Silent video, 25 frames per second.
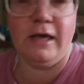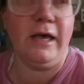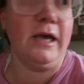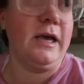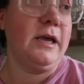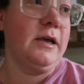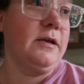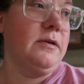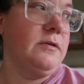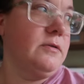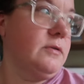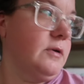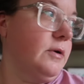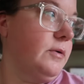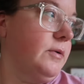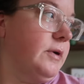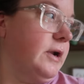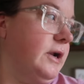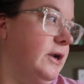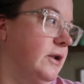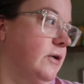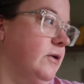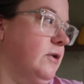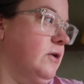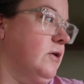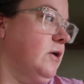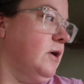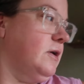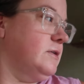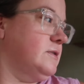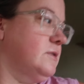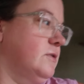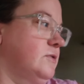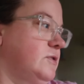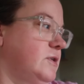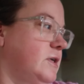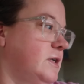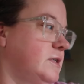okay, are we ready to go to
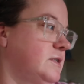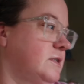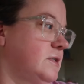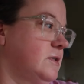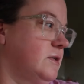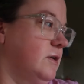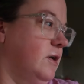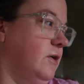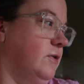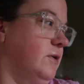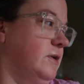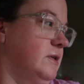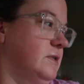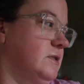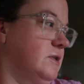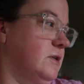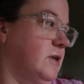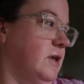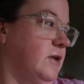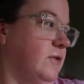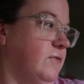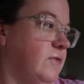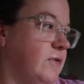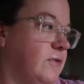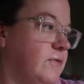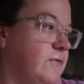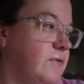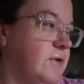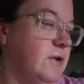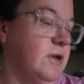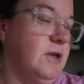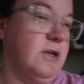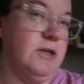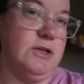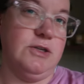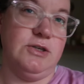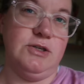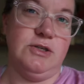Costco, Chase? Oh, he's looking for
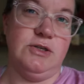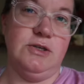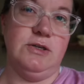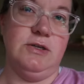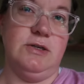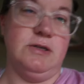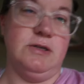footage.